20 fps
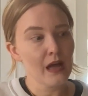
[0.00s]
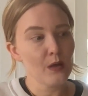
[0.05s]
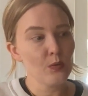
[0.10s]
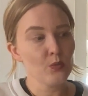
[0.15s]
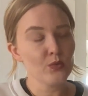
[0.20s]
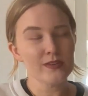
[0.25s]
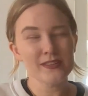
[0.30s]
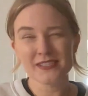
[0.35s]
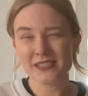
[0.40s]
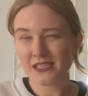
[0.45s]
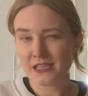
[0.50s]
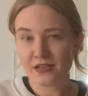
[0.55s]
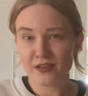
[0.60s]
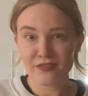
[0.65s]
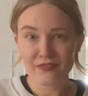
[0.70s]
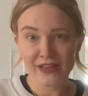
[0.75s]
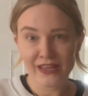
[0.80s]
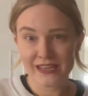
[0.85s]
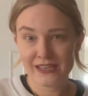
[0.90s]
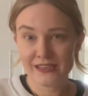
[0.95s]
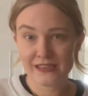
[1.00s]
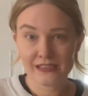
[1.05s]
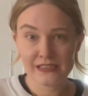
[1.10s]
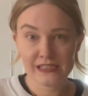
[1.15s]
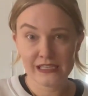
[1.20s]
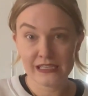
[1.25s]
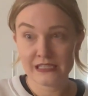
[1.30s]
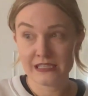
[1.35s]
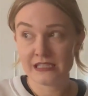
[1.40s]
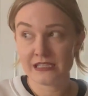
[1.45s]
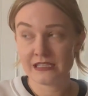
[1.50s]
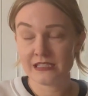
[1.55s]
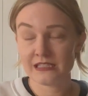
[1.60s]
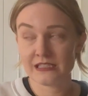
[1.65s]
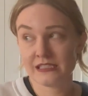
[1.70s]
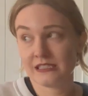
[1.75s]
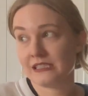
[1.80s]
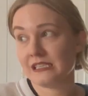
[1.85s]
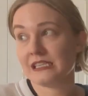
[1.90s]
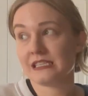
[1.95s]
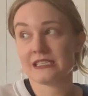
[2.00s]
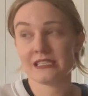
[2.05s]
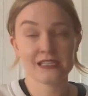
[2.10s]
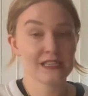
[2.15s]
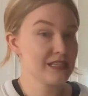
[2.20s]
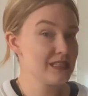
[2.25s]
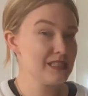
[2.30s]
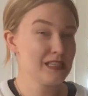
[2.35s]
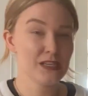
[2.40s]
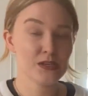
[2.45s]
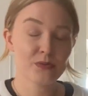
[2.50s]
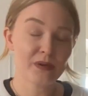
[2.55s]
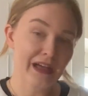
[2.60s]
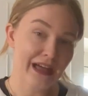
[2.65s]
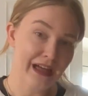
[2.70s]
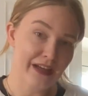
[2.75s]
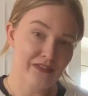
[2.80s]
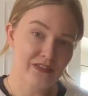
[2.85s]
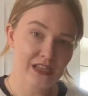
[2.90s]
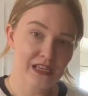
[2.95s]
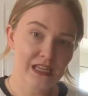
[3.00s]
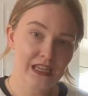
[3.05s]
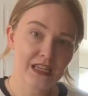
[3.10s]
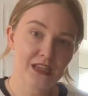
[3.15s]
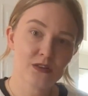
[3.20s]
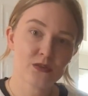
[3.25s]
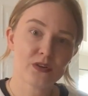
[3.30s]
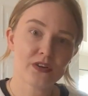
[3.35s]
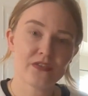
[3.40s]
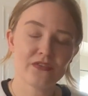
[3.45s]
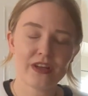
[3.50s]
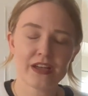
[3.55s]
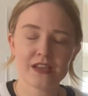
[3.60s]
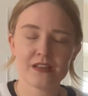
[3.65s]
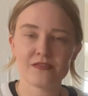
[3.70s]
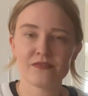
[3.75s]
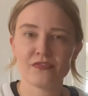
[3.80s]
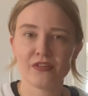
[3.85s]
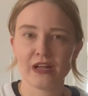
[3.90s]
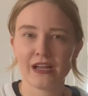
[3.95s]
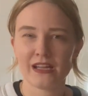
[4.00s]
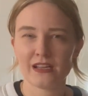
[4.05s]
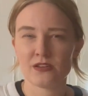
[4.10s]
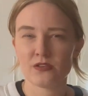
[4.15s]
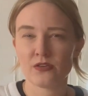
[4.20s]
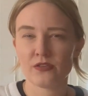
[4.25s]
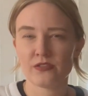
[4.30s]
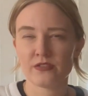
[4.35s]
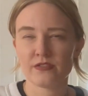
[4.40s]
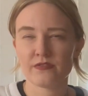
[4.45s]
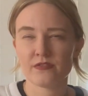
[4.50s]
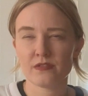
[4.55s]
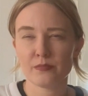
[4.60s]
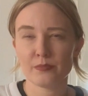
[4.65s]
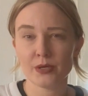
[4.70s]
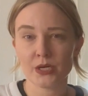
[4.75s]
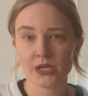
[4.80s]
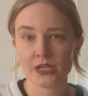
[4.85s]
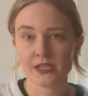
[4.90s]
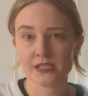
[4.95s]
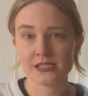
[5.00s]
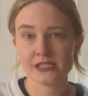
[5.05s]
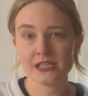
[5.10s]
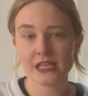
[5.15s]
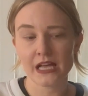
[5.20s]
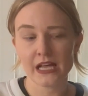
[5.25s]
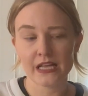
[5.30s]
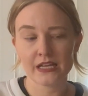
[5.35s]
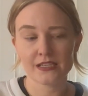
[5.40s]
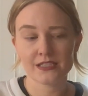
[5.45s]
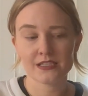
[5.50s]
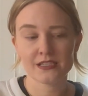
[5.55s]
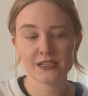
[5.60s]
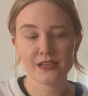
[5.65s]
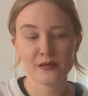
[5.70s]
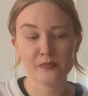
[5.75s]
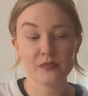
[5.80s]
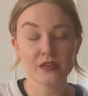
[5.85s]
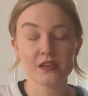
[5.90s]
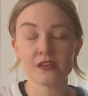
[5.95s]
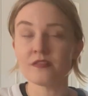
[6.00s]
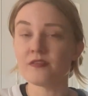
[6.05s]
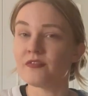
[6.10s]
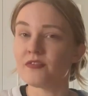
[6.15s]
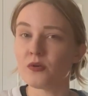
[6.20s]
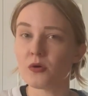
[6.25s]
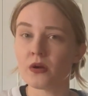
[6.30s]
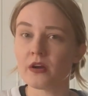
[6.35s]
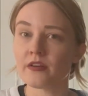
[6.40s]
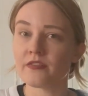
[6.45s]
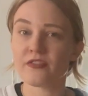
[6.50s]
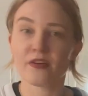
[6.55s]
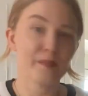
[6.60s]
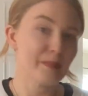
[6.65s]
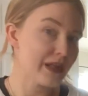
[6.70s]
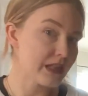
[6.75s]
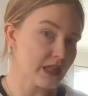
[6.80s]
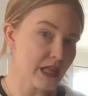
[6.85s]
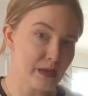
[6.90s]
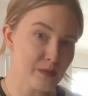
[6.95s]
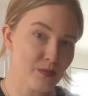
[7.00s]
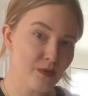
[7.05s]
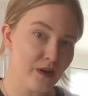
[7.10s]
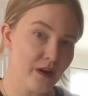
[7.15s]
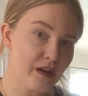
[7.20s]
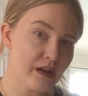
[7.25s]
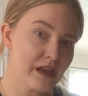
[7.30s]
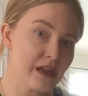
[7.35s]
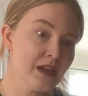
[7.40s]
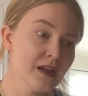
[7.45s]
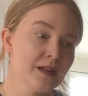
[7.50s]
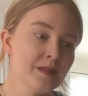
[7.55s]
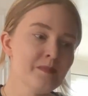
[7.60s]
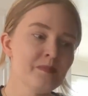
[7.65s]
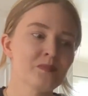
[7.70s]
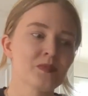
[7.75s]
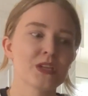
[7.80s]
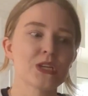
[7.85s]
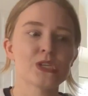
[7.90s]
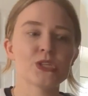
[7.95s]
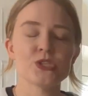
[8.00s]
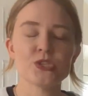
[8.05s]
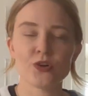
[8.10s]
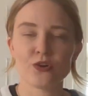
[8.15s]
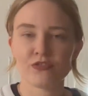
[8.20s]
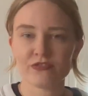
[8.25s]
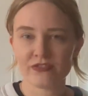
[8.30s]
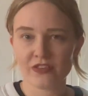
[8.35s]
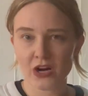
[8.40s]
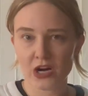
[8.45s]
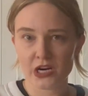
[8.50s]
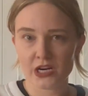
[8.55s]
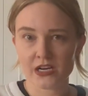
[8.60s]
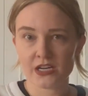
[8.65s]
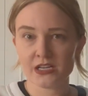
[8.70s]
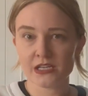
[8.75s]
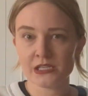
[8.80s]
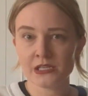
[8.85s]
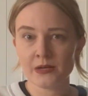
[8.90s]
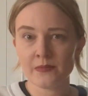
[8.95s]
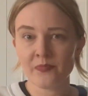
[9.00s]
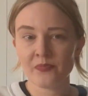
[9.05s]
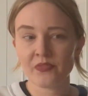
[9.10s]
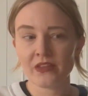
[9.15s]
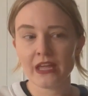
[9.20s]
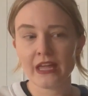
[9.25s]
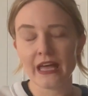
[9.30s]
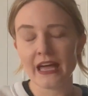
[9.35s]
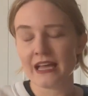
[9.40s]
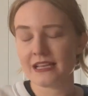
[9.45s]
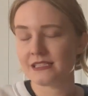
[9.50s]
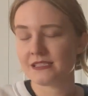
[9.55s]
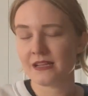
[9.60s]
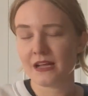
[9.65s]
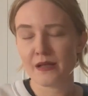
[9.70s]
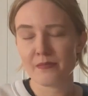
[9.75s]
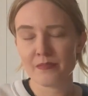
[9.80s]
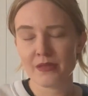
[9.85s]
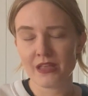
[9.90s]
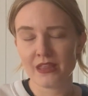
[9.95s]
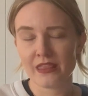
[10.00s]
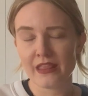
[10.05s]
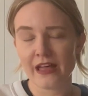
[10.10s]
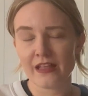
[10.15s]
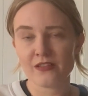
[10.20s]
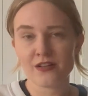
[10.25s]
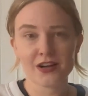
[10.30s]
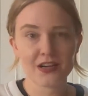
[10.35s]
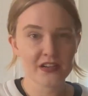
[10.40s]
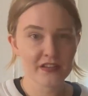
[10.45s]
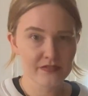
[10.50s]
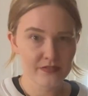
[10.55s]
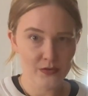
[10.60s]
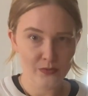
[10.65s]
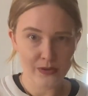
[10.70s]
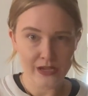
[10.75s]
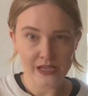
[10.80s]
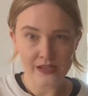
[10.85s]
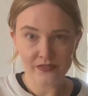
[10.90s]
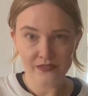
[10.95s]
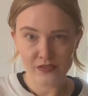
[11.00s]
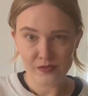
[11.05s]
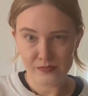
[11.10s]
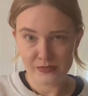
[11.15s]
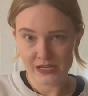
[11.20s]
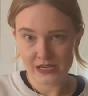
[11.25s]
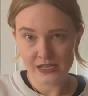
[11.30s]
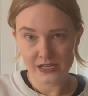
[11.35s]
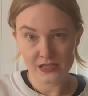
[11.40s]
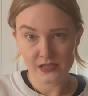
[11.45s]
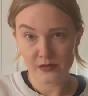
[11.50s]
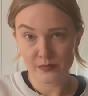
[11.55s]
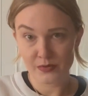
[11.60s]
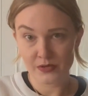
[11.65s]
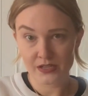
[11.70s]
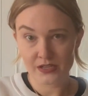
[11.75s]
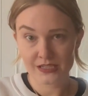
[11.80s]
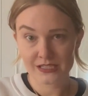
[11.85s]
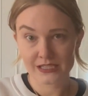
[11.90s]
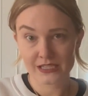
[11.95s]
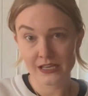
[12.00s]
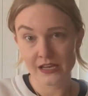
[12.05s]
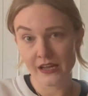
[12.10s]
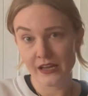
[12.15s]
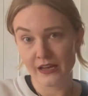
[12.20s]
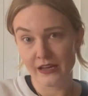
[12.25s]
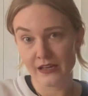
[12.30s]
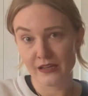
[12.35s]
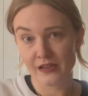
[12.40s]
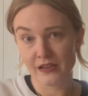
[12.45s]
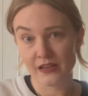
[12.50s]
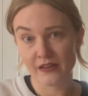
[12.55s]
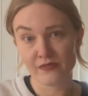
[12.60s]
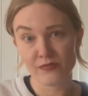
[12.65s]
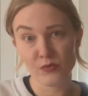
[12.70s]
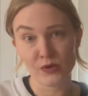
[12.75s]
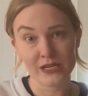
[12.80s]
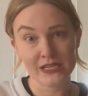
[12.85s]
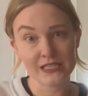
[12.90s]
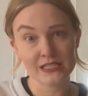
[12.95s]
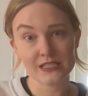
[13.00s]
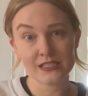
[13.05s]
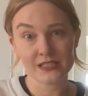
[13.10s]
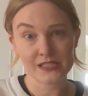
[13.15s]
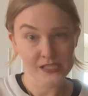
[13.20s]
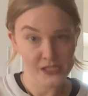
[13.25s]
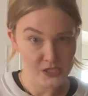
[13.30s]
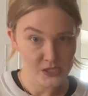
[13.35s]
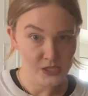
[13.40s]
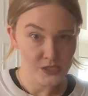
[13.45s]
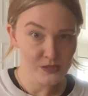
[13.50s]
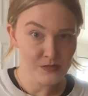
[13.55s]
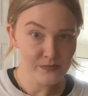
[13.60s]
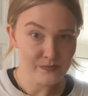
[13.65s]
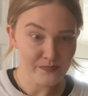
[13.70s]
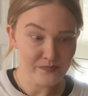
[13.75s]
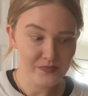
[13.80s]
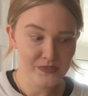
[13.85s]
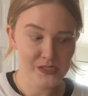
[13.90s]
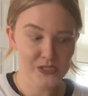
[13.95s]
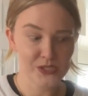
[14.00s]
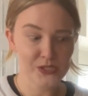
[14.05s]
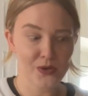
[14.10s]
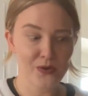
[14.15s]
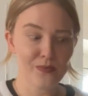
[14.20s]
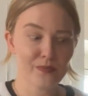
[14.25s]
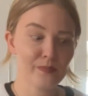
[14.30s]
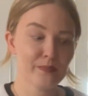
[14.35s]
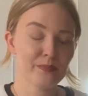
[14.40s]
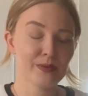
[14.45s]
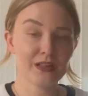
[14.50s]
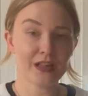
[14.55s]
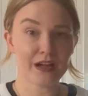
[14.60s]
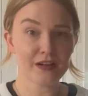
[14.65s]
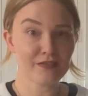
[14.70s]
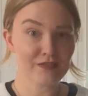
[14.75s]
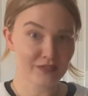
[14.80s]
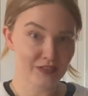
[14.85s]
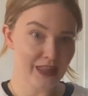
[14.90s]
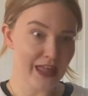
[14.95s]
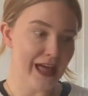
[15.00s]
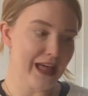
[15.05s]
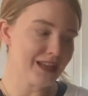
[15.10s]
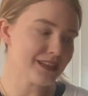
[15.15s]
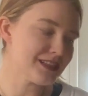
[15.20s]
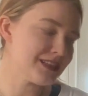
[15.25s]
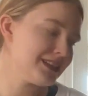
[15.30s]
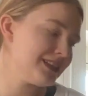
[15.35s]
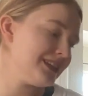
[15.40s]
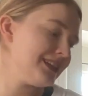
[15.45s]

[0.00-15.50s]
We'll see if I need to continue having it or if I can find all of the books that I'm looking for from my library. So far, it has not been that long of a wait for me to get the books that I have wanted to listen to. So plug for that.